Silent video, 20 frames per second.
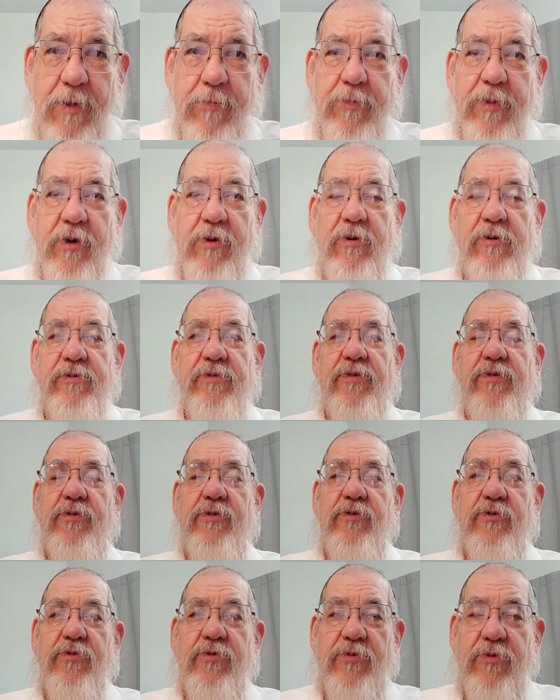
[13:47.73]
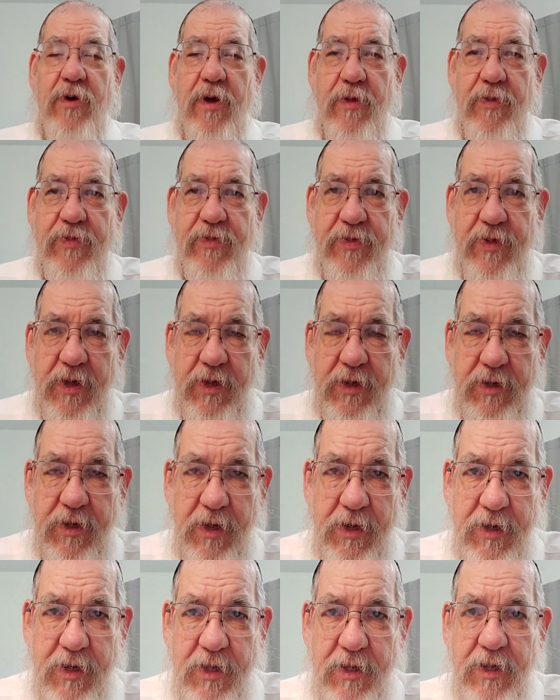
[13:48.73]
Because through
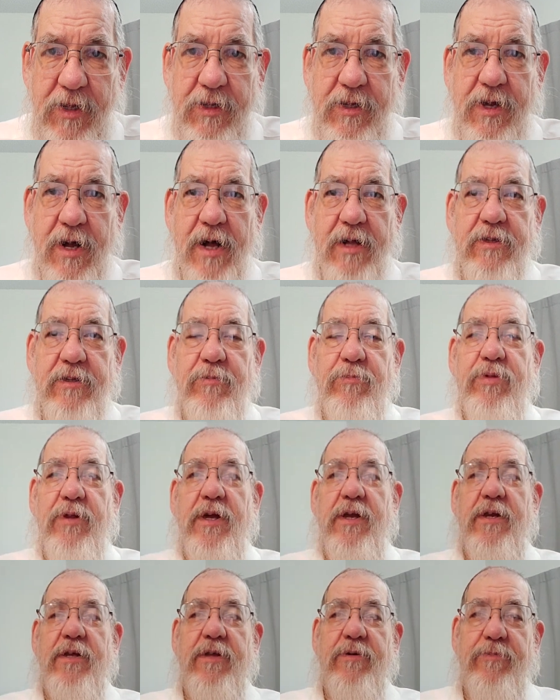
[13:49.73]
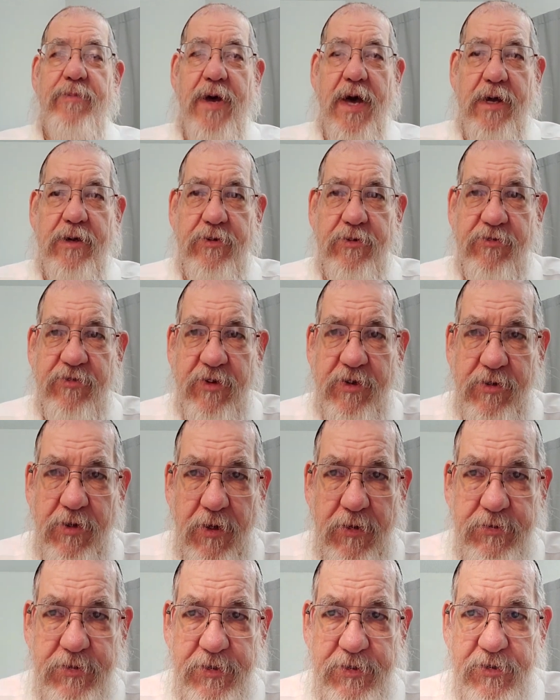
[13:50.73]
thinking in and contemplating the matter,
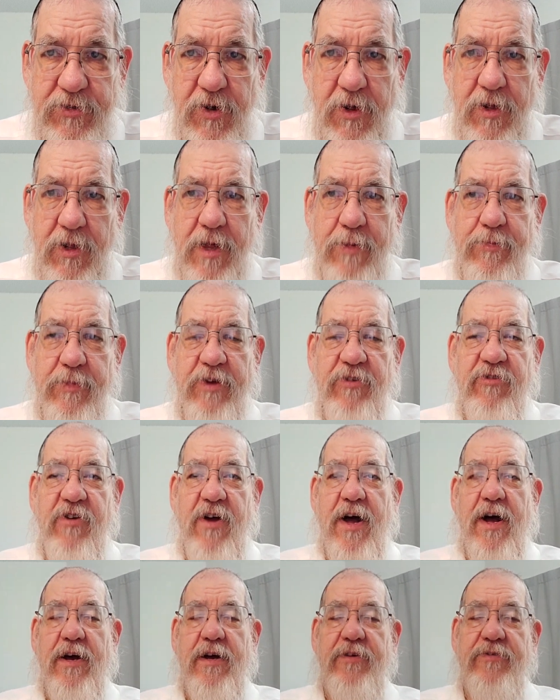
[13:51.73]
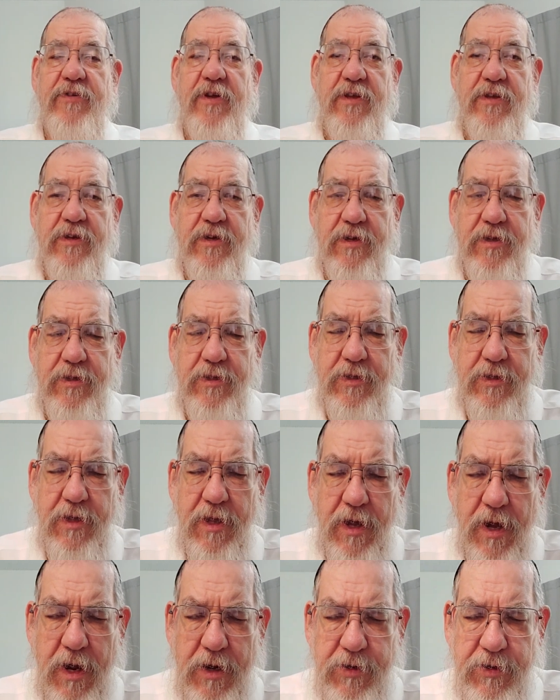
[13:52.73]
called Yisrael and Mikshachas, that Yidden
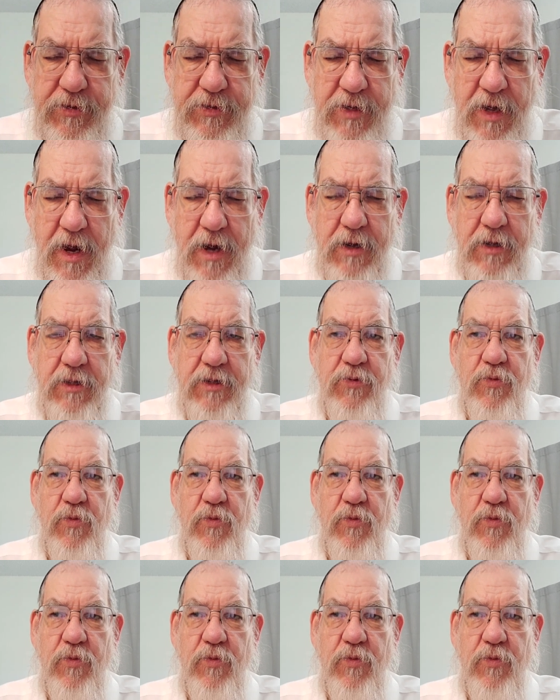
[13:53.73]
are entirely